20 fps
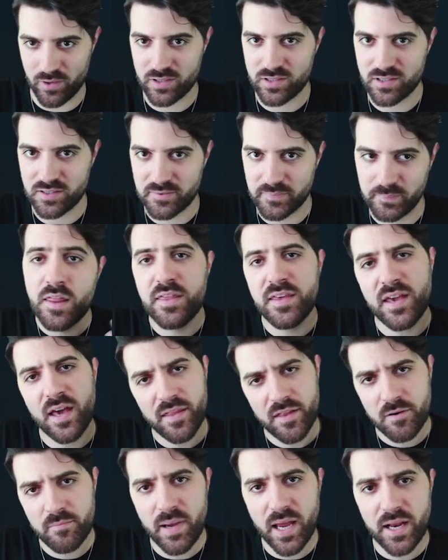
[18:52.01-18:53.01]
multiverse. The
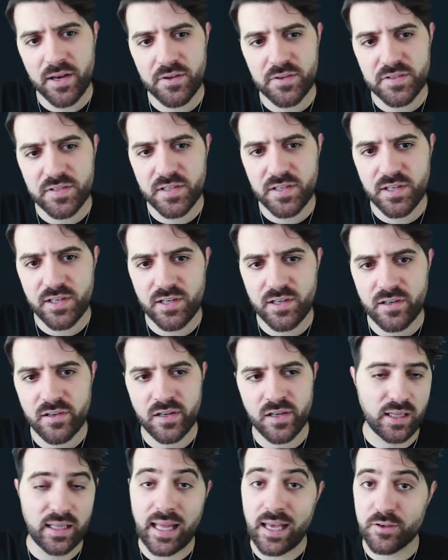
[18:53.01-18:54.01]
other menus here
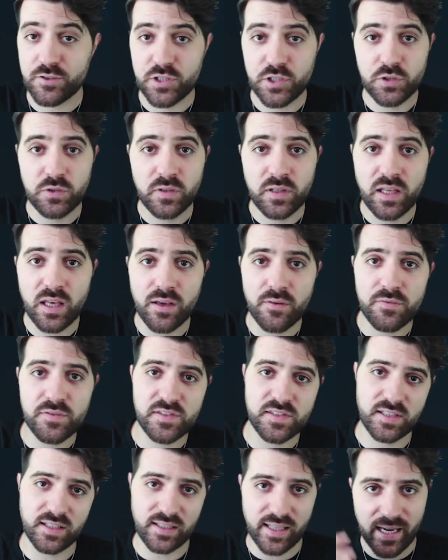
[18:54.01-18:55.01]
allows you to give
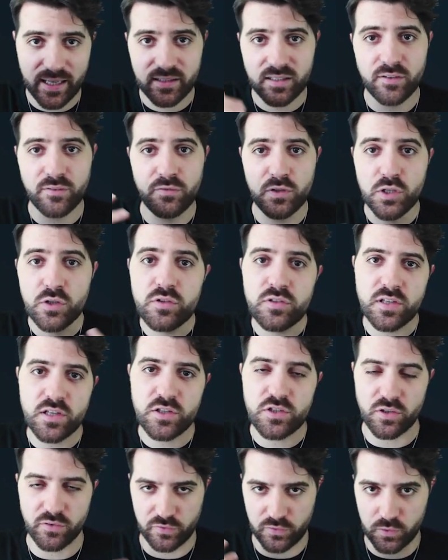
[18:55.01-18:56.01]
selective
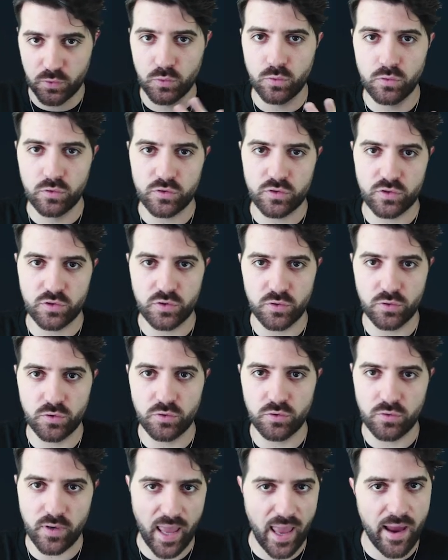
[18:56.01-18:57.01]
usage of tools
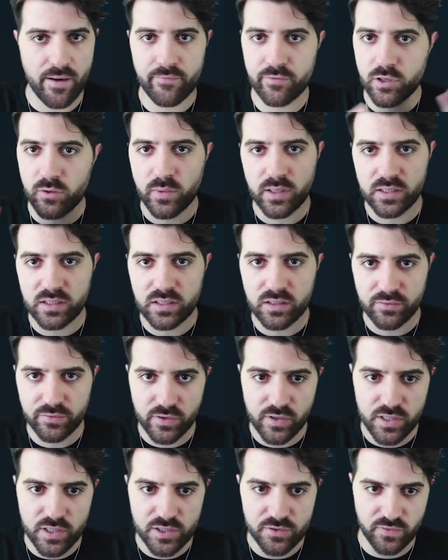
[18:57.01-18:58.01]
to everyone in the
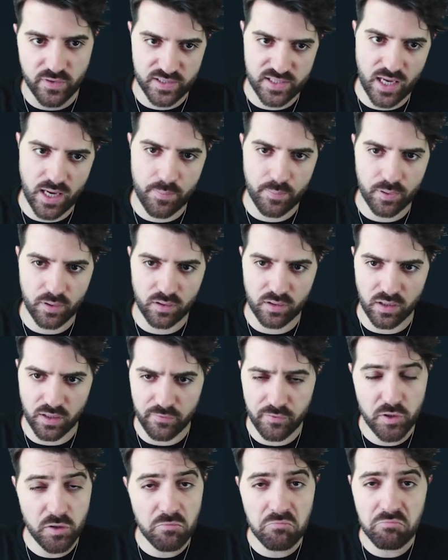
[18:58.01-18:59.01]
verse. For example,
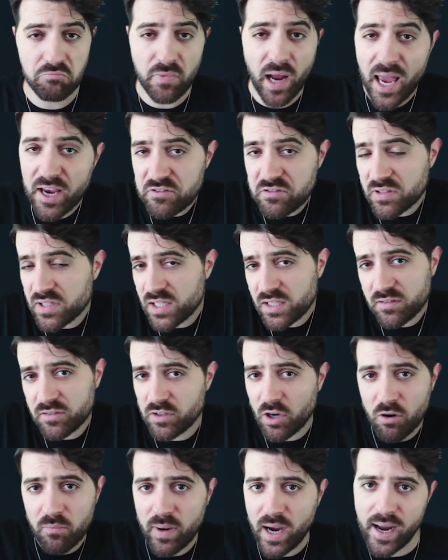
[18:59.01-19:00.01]
if you actually
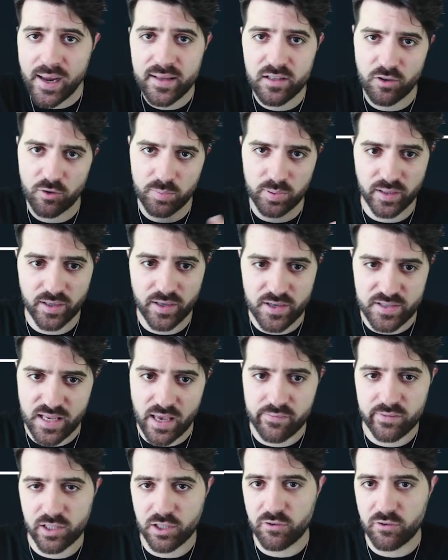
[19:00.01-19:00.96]
don't mind your players having